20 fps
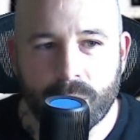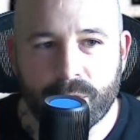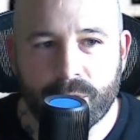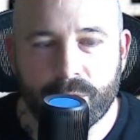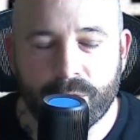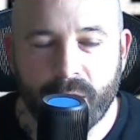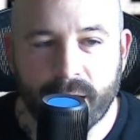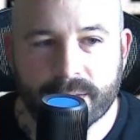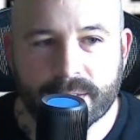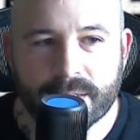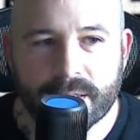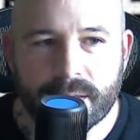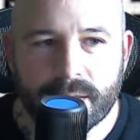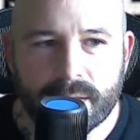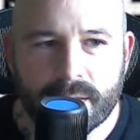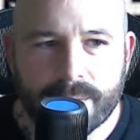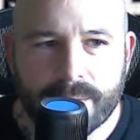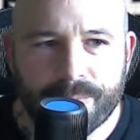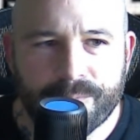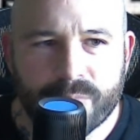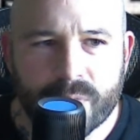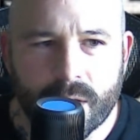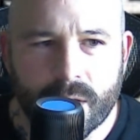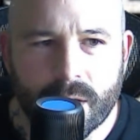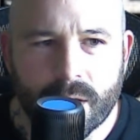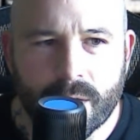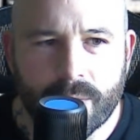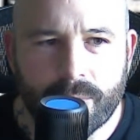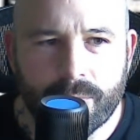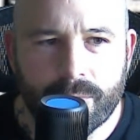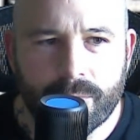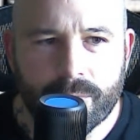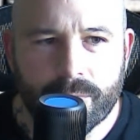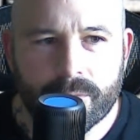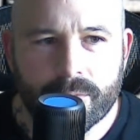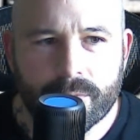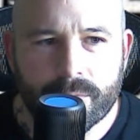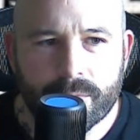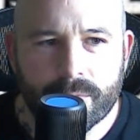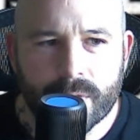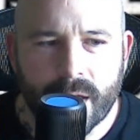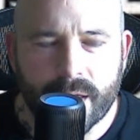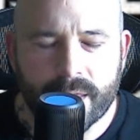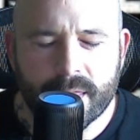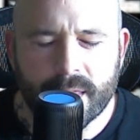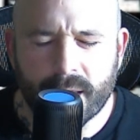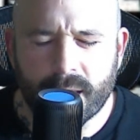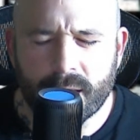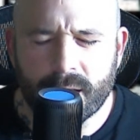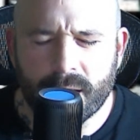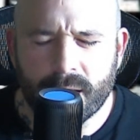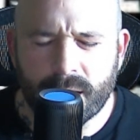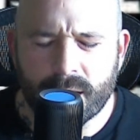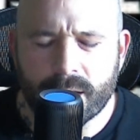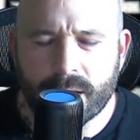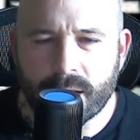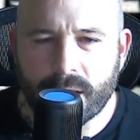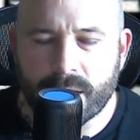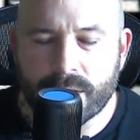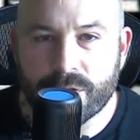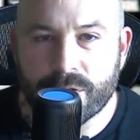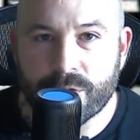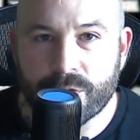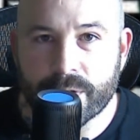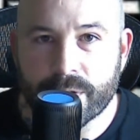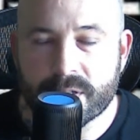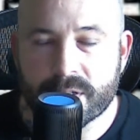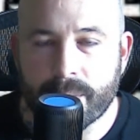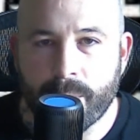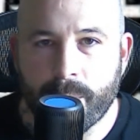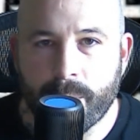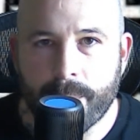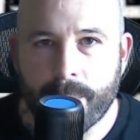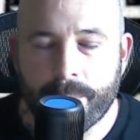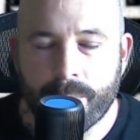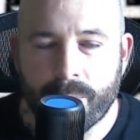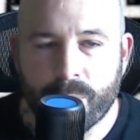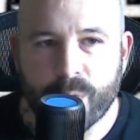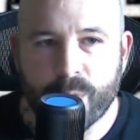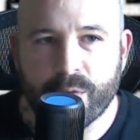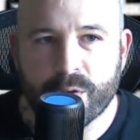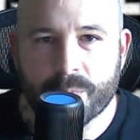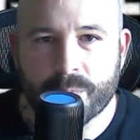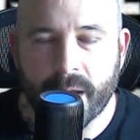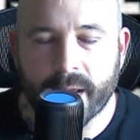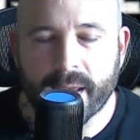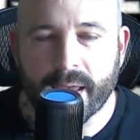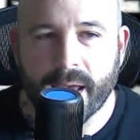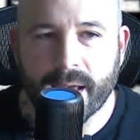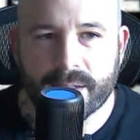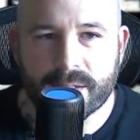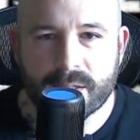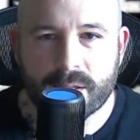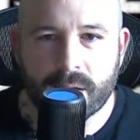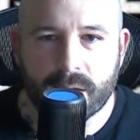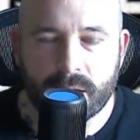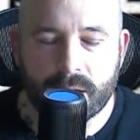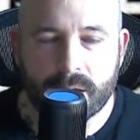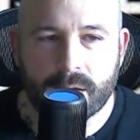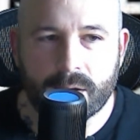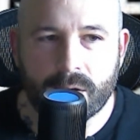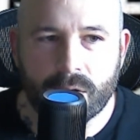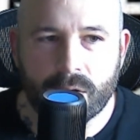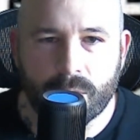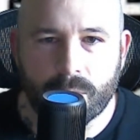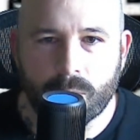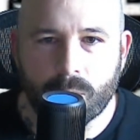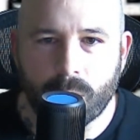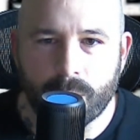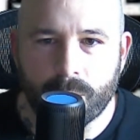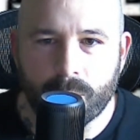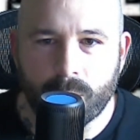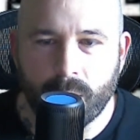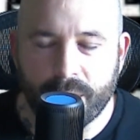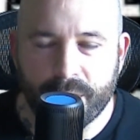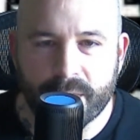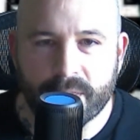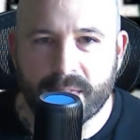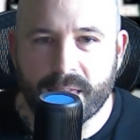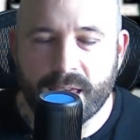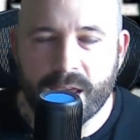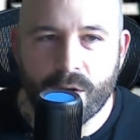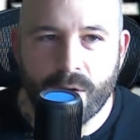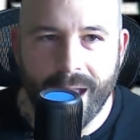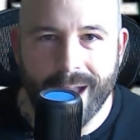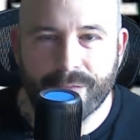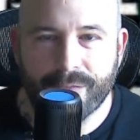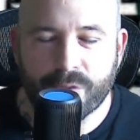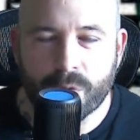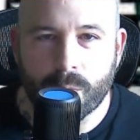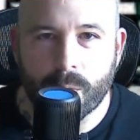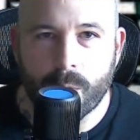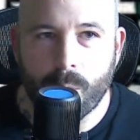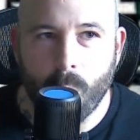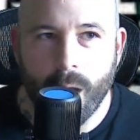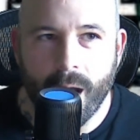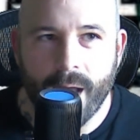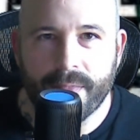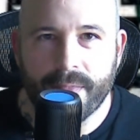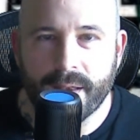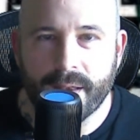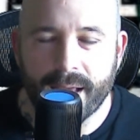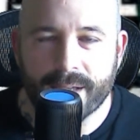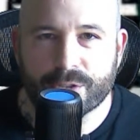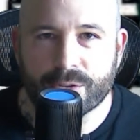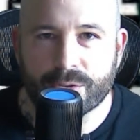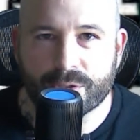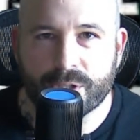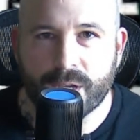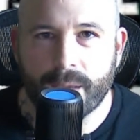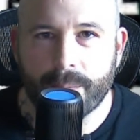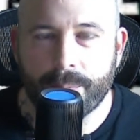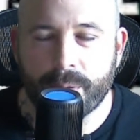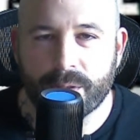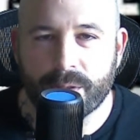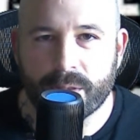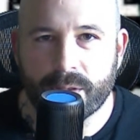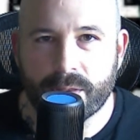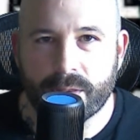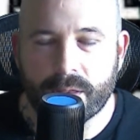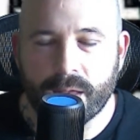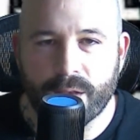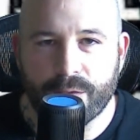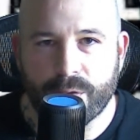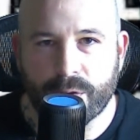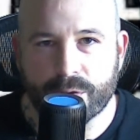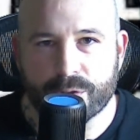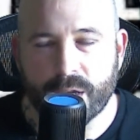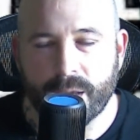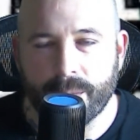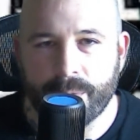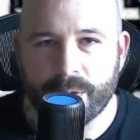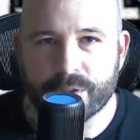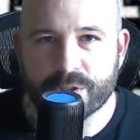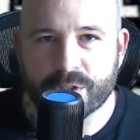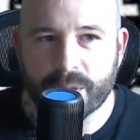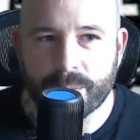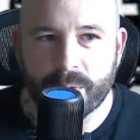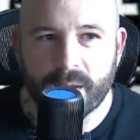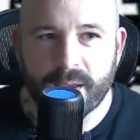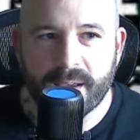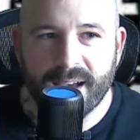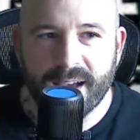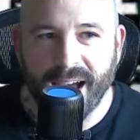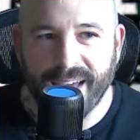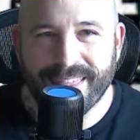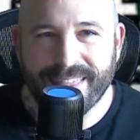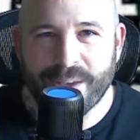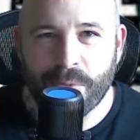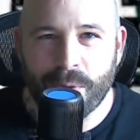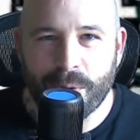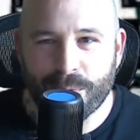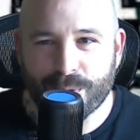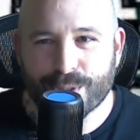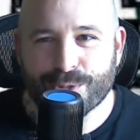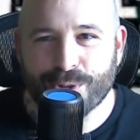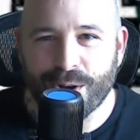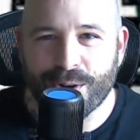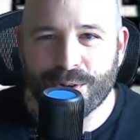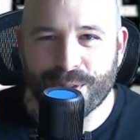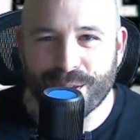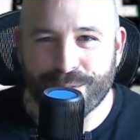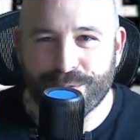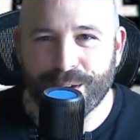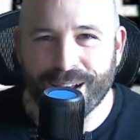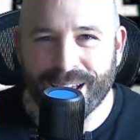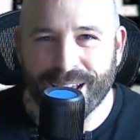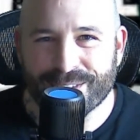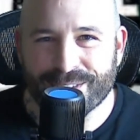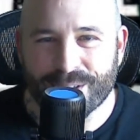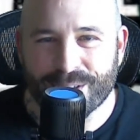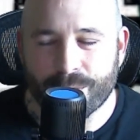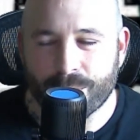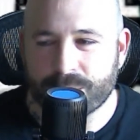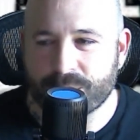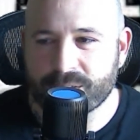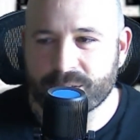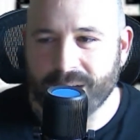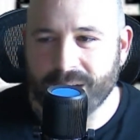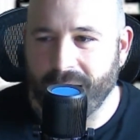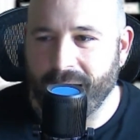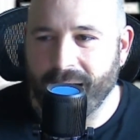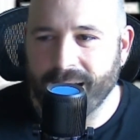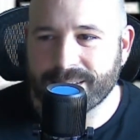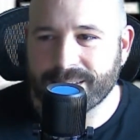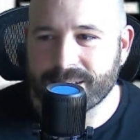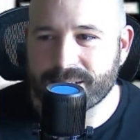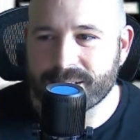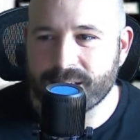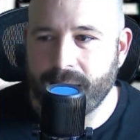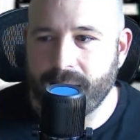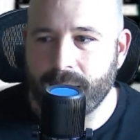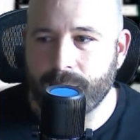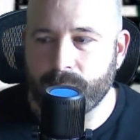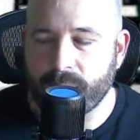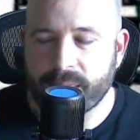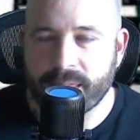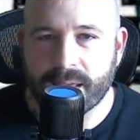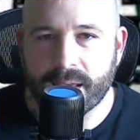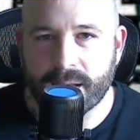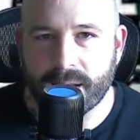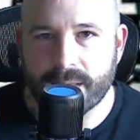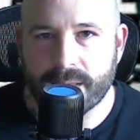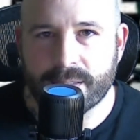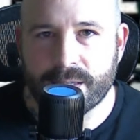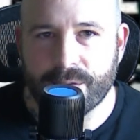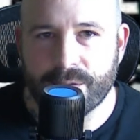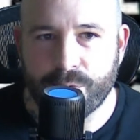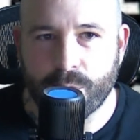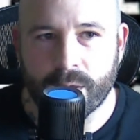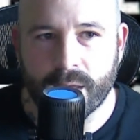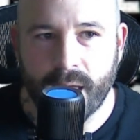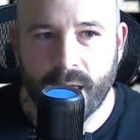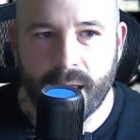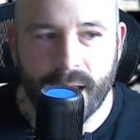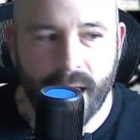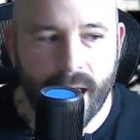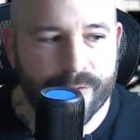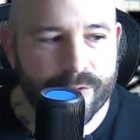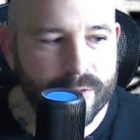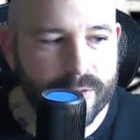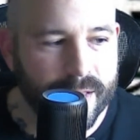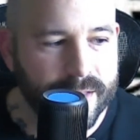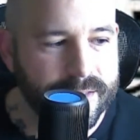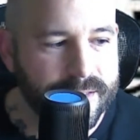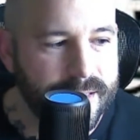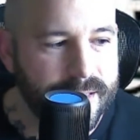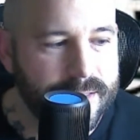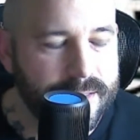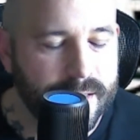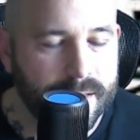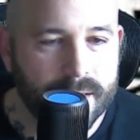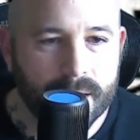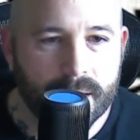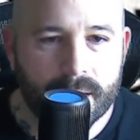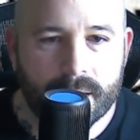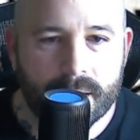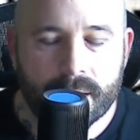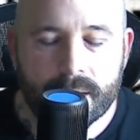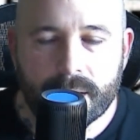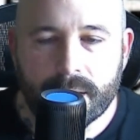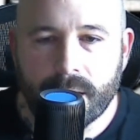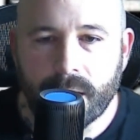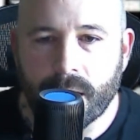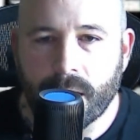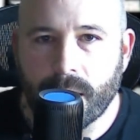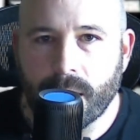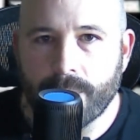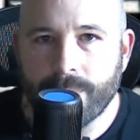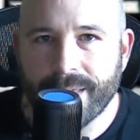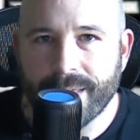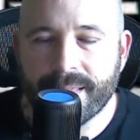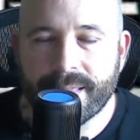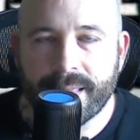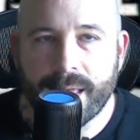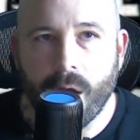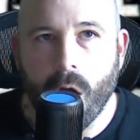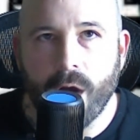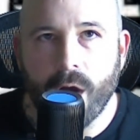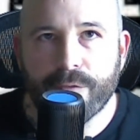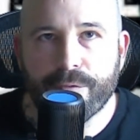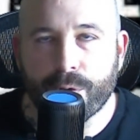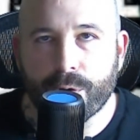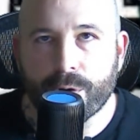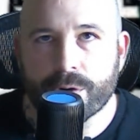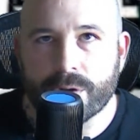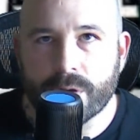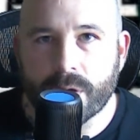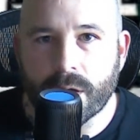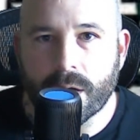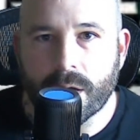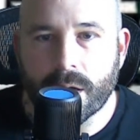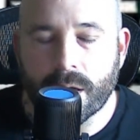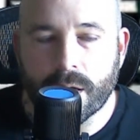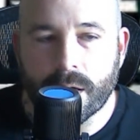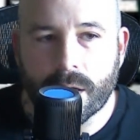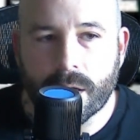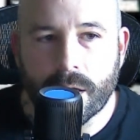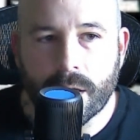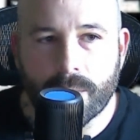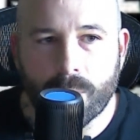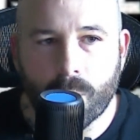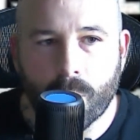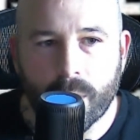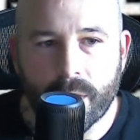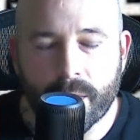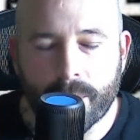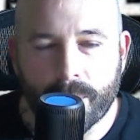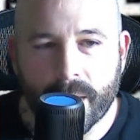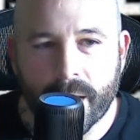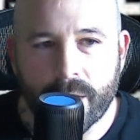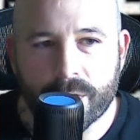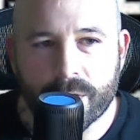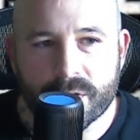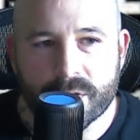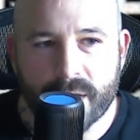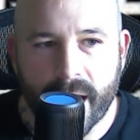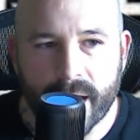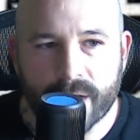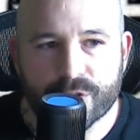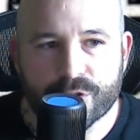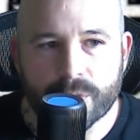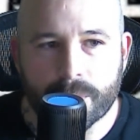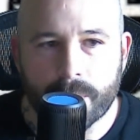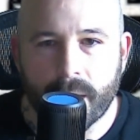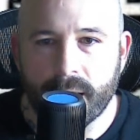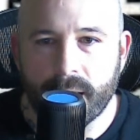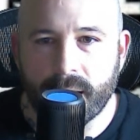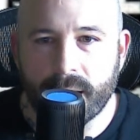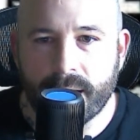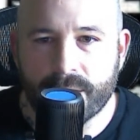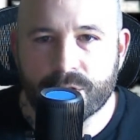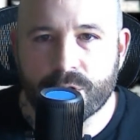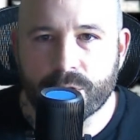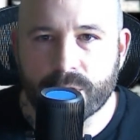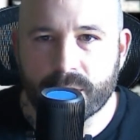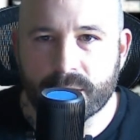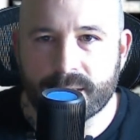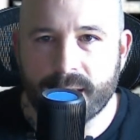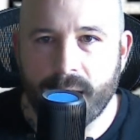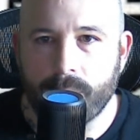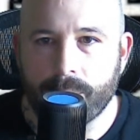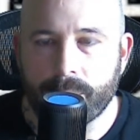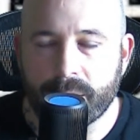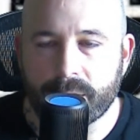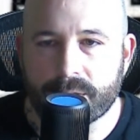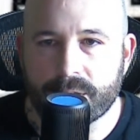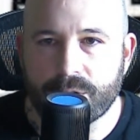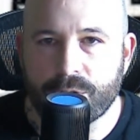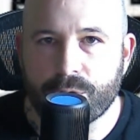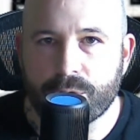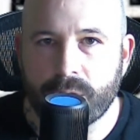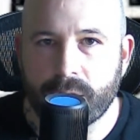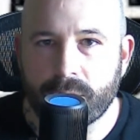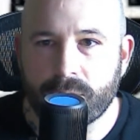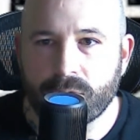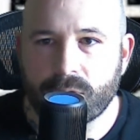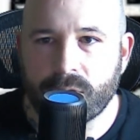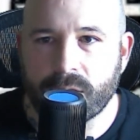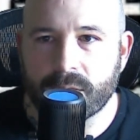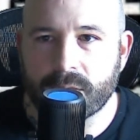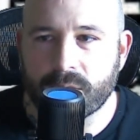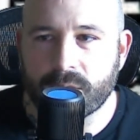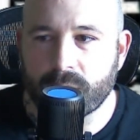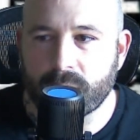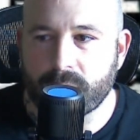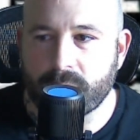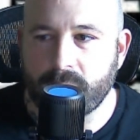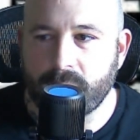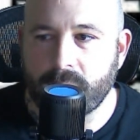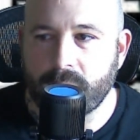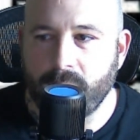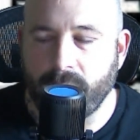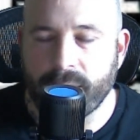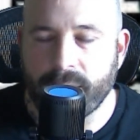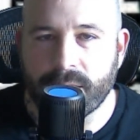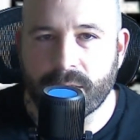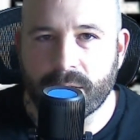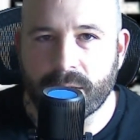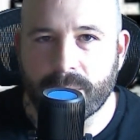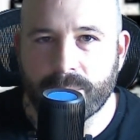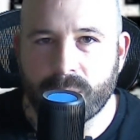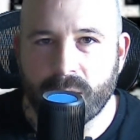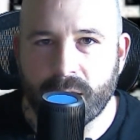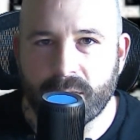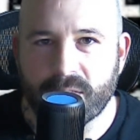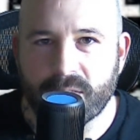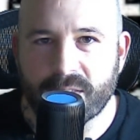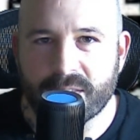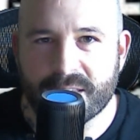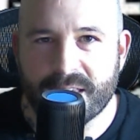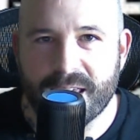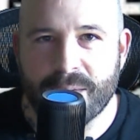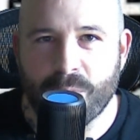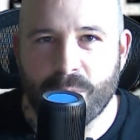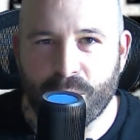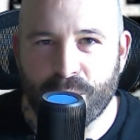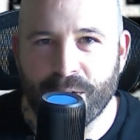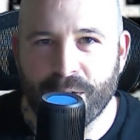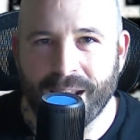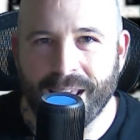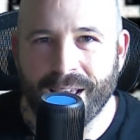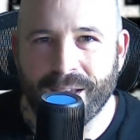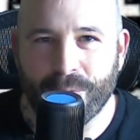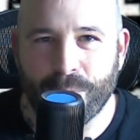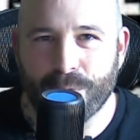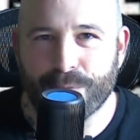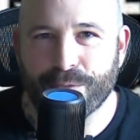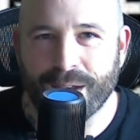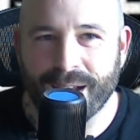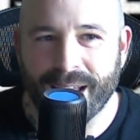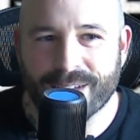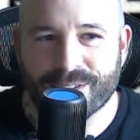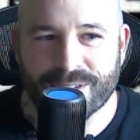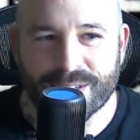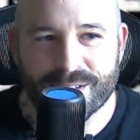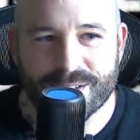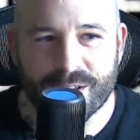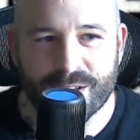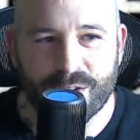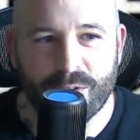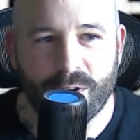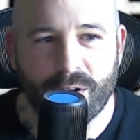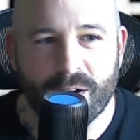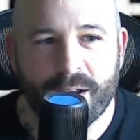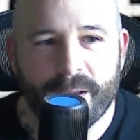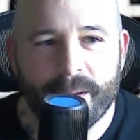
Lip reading: In fact, I think in doing some of my previous podcasts, when I think the year after we won the national champion, the NFL championship, I think we were struggling financially, which is odd to say, but I think in 1948, after that season, I think they offered one of the players extra money, and he turned it down because he knew that the league and the team weren't financially secure.